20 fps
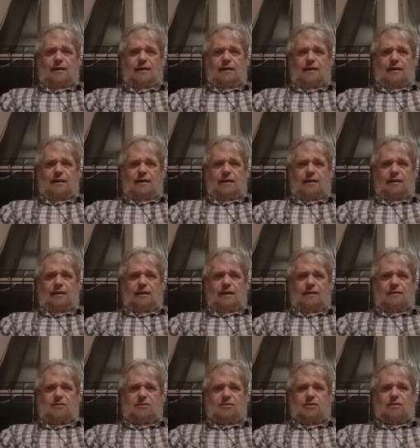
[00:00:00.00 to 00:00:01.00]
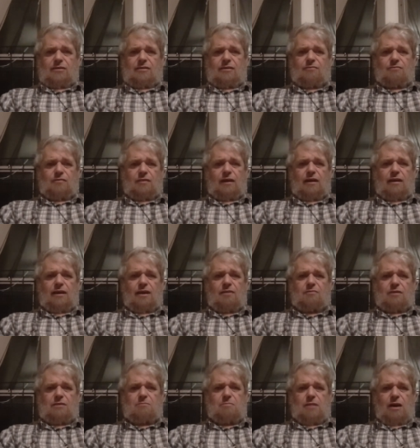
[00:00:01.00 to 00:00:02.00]
I ask if they have
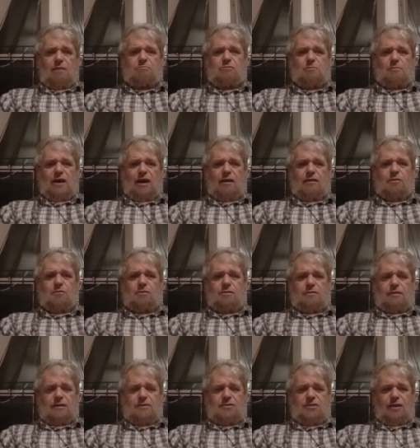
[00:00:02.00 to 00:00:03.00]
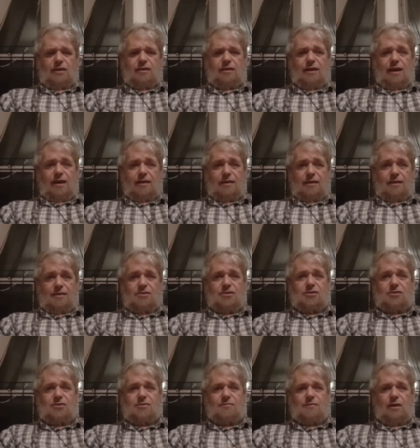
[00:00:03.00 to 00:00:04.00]
any pipe tobacco, and they say,
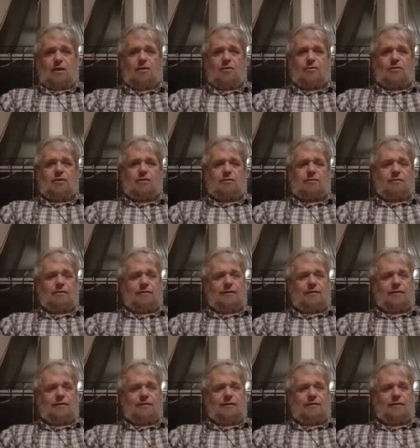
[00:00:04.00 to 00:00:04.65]
"Yes, Father."